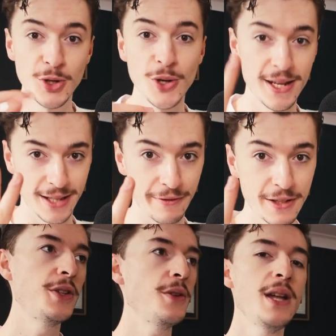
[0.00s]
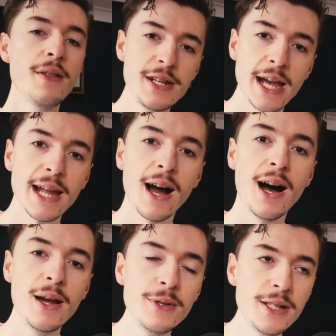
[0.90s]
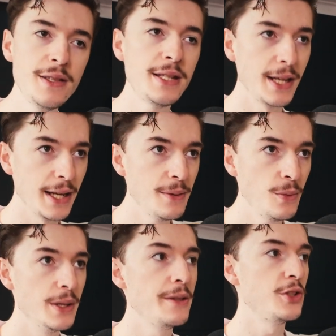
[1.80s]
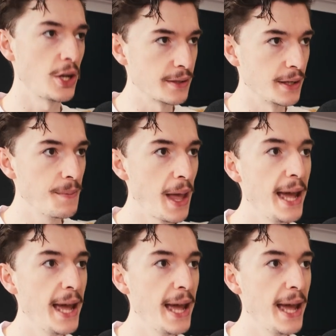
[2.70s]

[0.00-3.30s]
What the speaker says: 2 days left. So the other day, I was in the city with Chester,